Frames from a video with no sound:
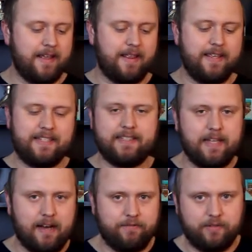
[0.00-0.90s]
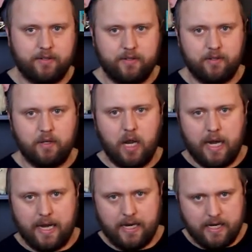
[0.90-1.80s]
this stuff,
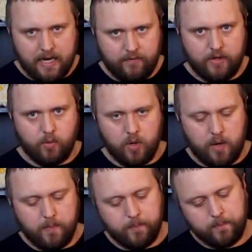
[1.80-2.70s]
Navy Rum.